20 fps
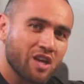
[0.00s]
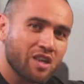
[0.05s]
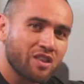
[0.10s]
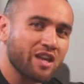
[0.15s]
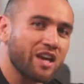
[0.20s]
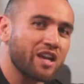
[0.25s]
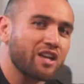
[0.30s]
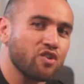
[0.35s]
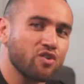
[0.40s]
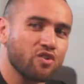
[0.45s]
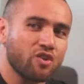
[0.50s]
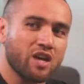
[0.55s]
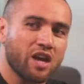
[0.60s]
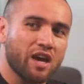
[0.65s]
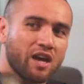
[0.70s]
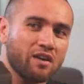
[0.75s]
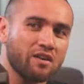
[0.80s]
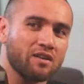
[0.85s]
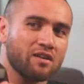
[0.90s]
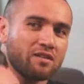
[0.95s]
that you
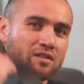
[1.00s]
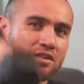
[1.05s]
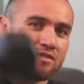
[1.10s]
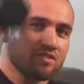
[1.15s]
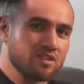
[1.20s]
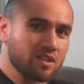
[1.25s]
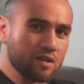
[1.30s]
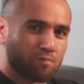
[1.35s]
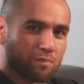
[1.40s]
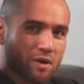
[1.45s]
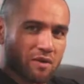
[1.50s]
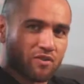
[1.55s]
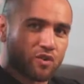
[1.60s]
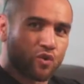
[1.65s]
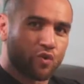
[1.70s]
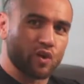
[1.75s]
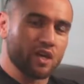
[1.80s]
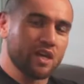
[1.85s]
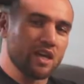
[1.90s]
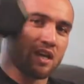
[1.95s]
can lift it above
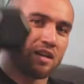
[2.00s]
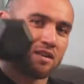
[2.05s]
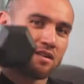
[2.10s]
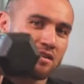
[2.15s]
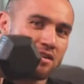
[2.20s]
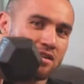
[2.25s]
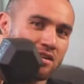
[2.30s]
your head.